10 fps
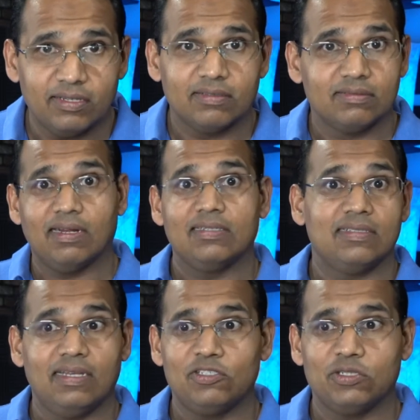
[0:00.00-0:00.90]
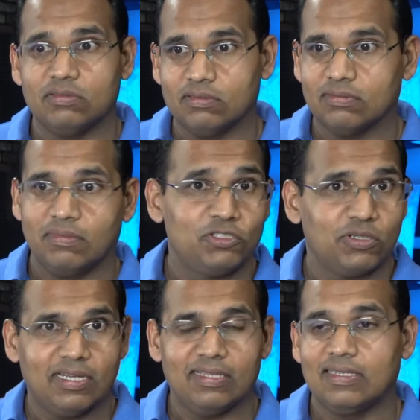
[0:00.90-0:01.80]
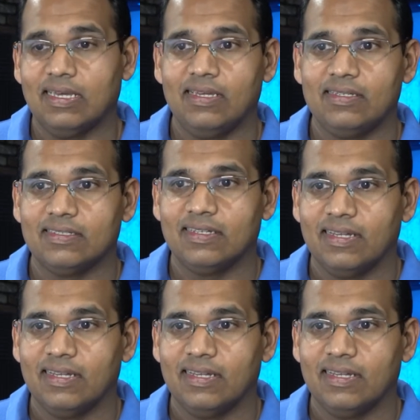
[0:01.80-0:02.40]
Congratulations. Make sure to get the cake.